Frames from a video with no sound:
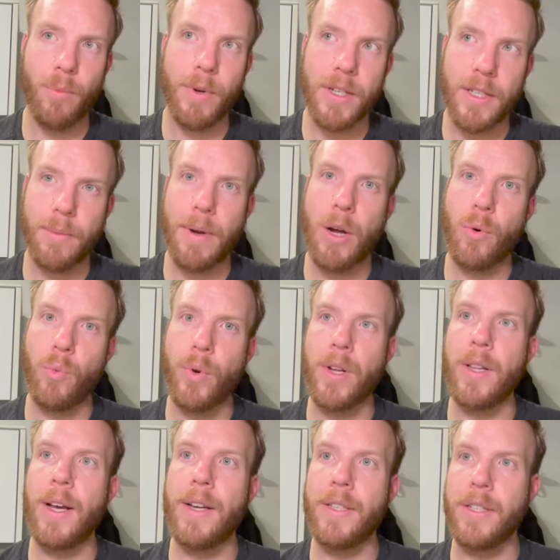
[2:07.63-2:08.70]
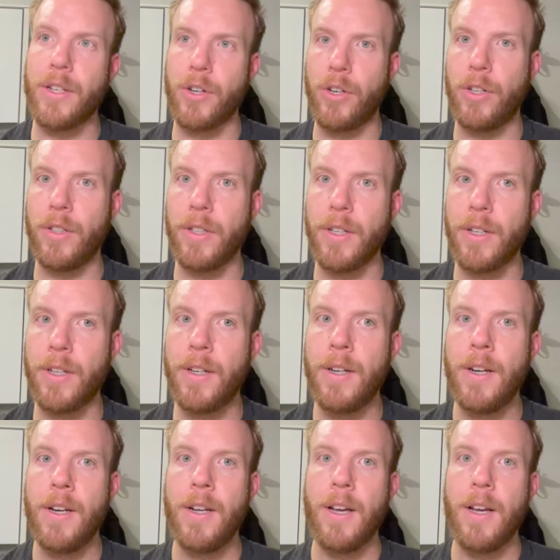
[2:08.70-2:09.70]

but somehow realizing earlier